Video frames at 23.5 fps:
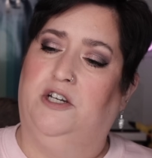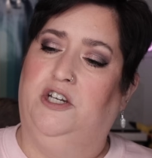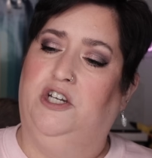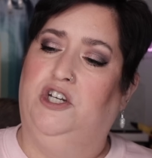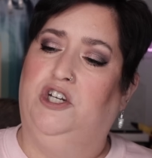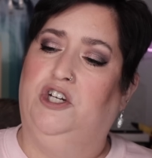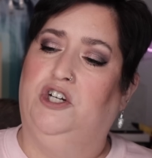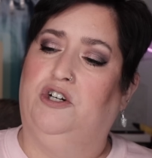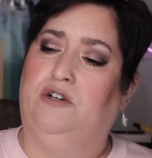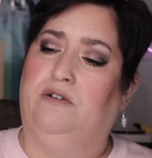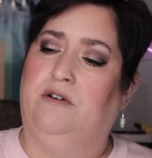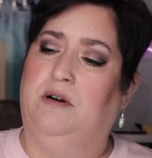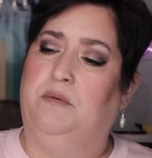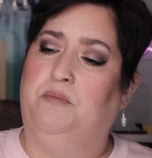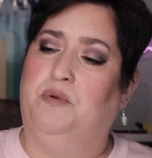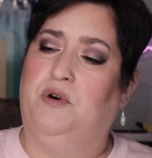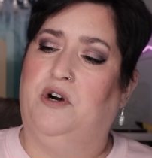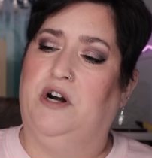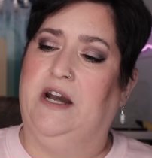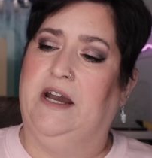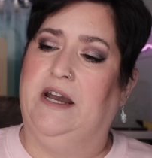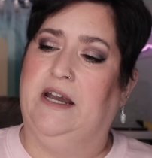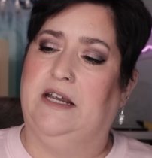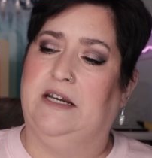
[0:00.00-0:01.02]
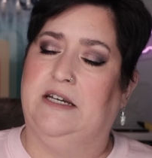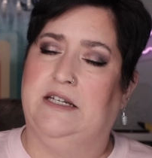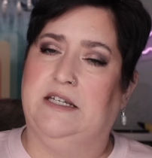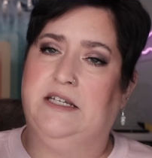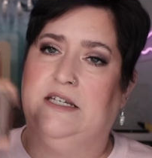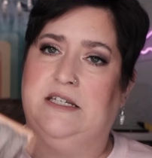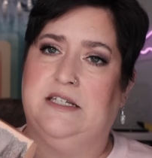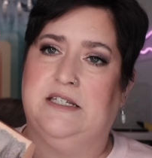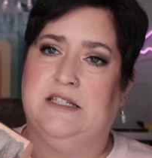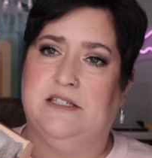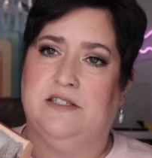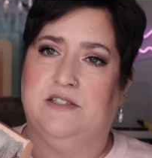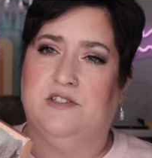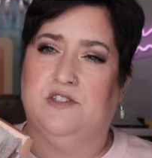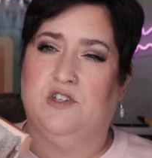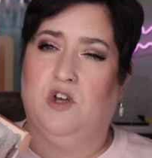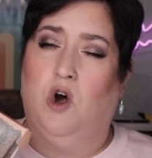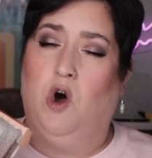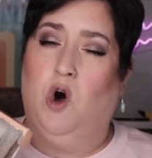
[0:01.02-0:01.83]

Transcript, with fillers: Cura brand is